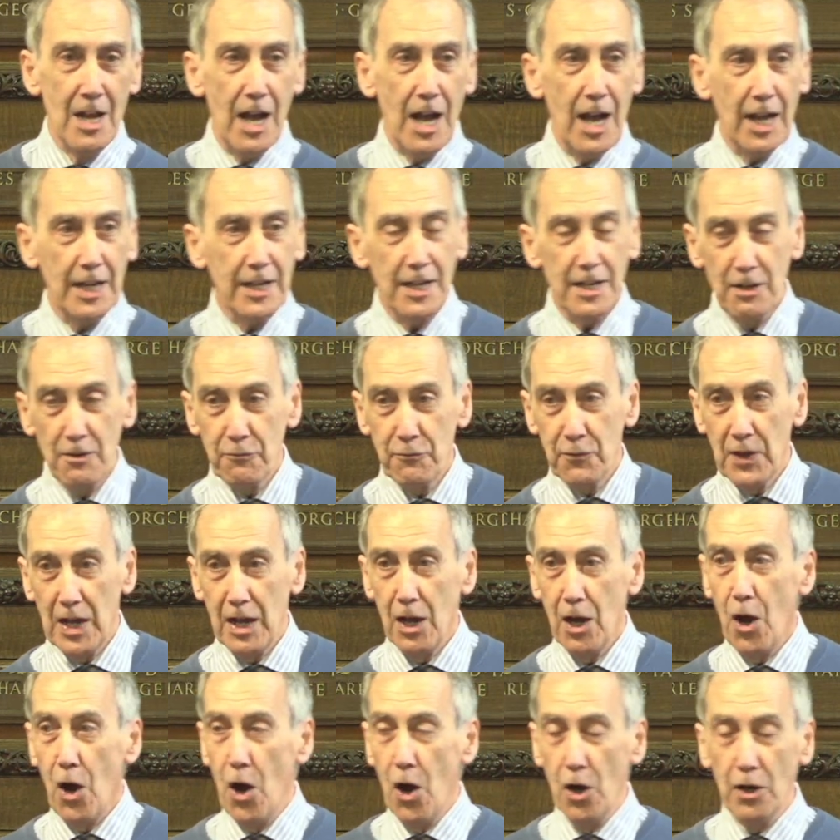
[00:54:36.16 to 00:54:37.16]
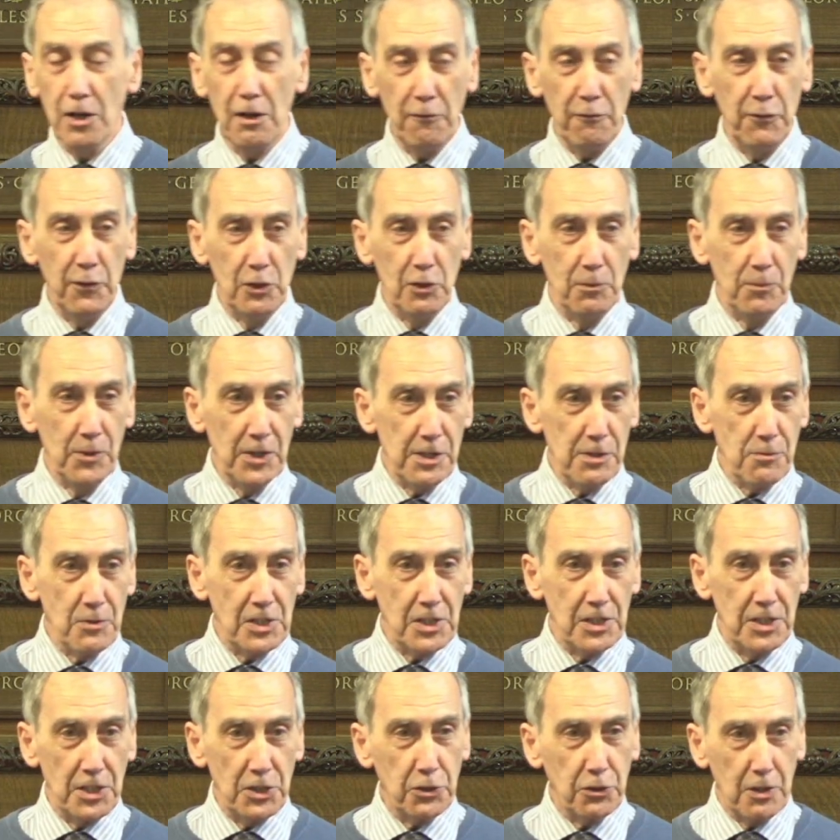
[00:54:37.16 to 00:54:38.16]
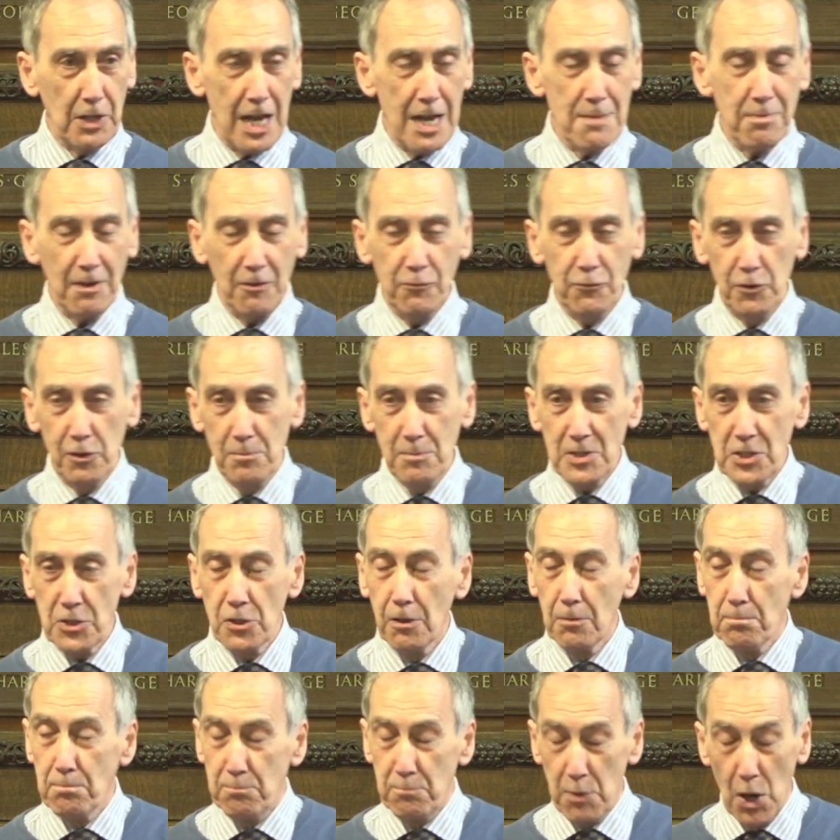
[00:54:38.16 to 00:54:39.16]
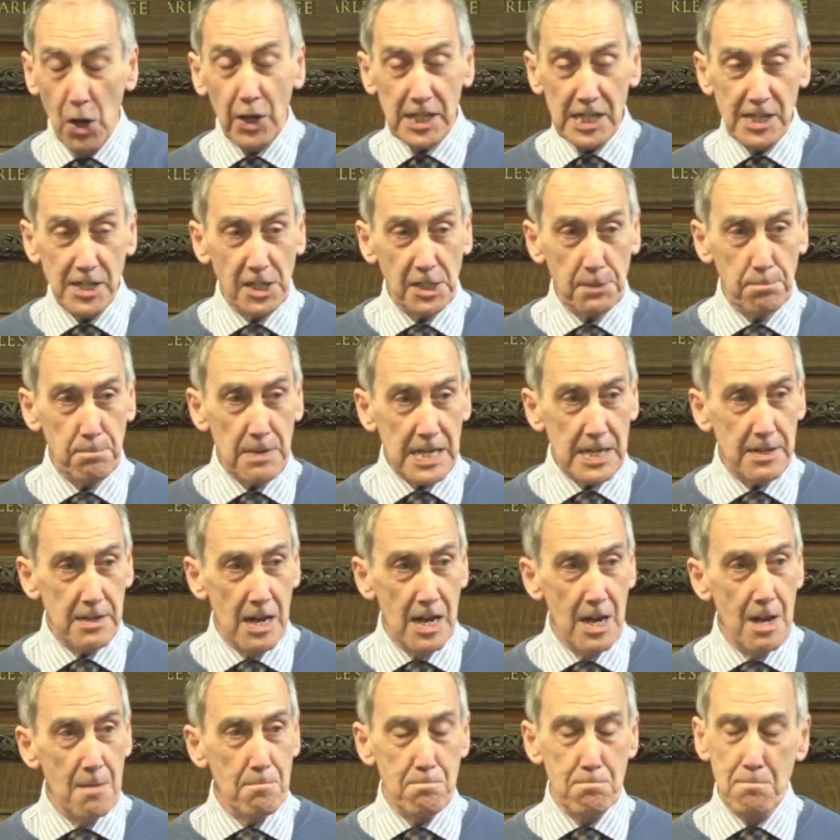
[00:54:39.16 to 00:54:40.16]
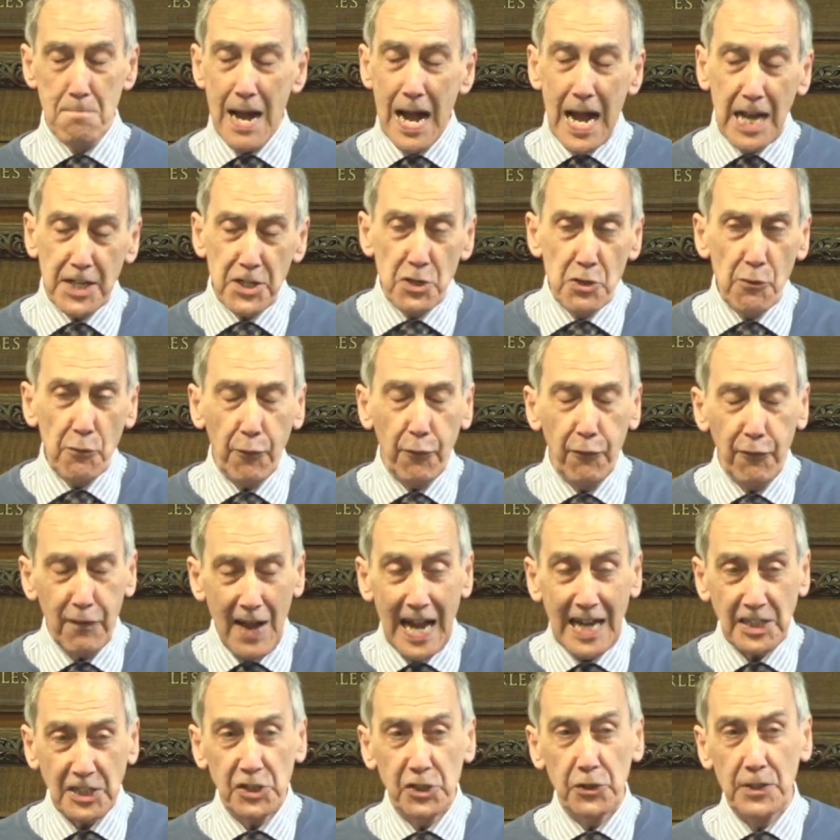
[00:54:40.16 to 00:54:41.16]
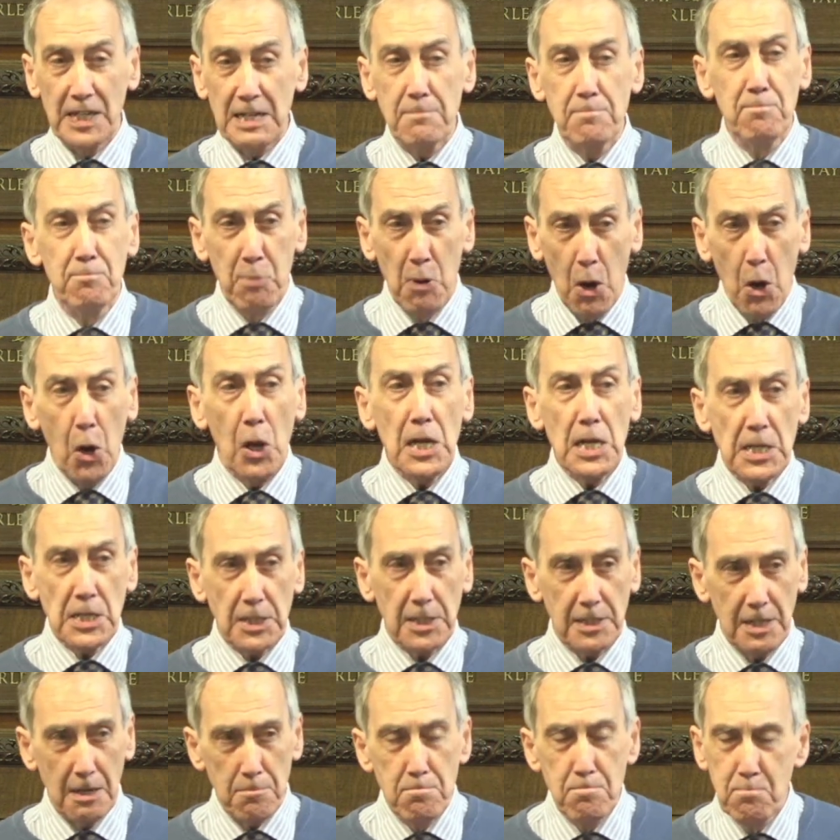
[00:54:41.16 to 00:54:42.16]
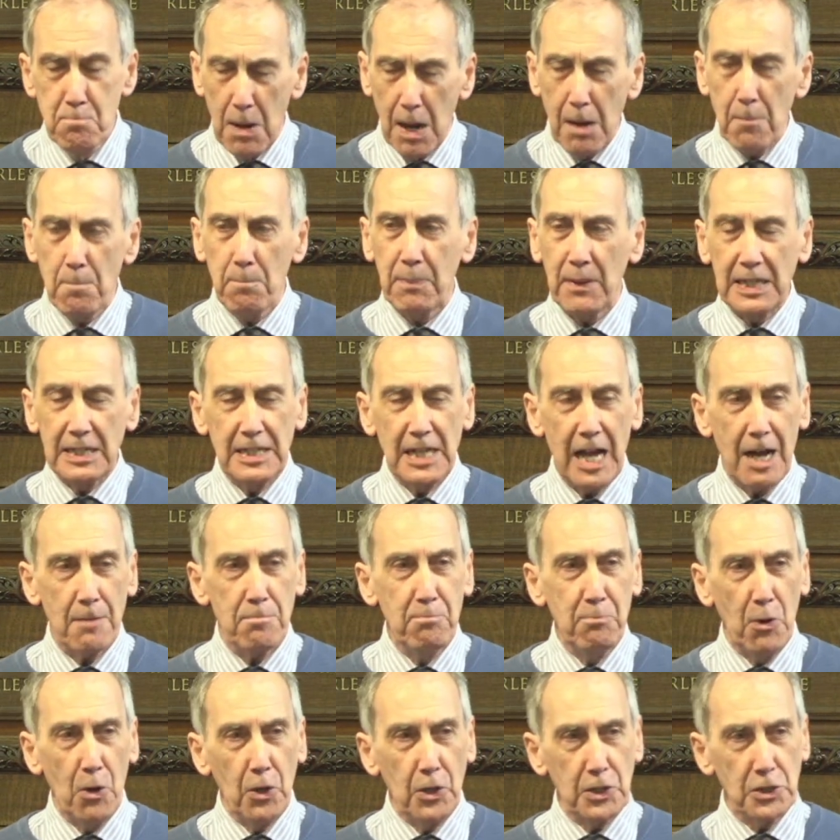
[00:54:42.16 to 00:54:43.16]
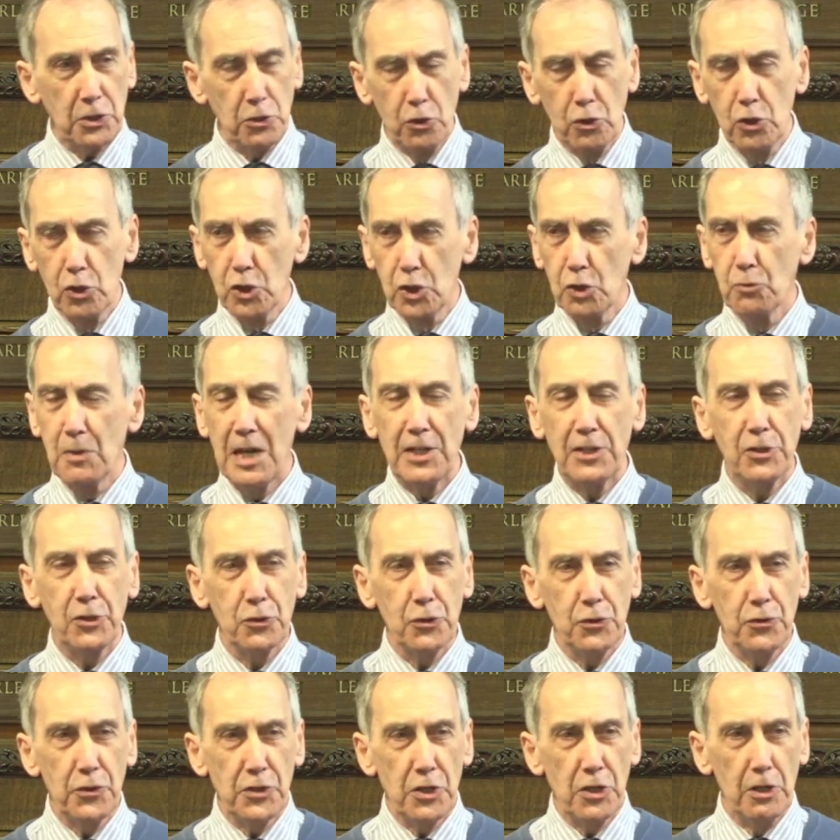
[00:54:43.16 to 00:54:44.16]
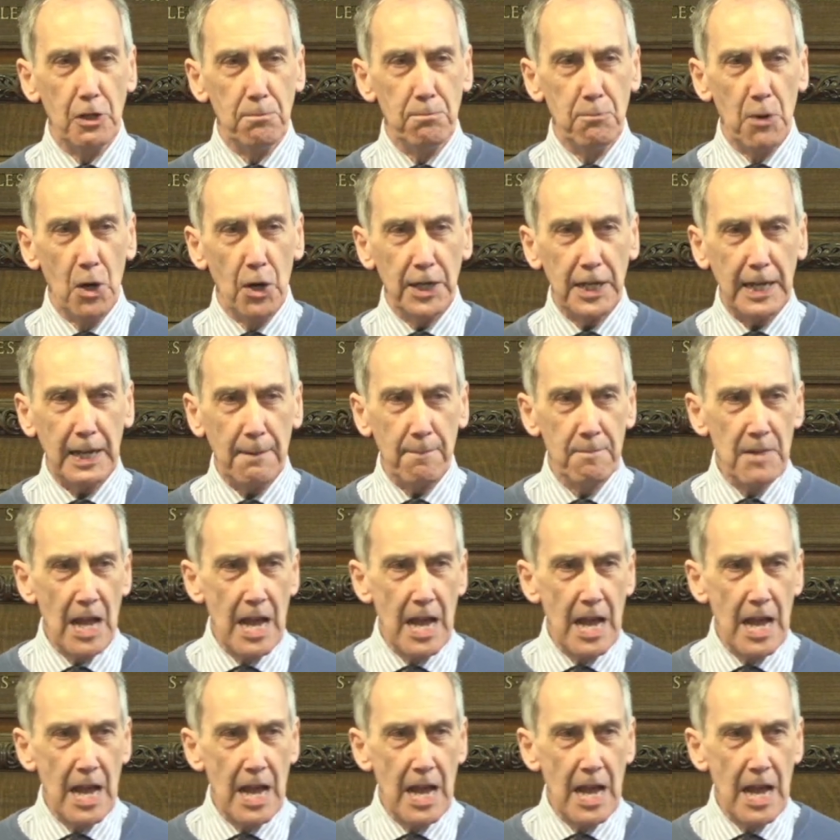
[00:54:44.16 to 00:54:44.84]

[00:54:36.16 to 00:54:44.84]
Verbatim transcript: kind of a uh, horror film that he was describing for me. Your body has been manufacturing poison and pumping that poison all the way through your body.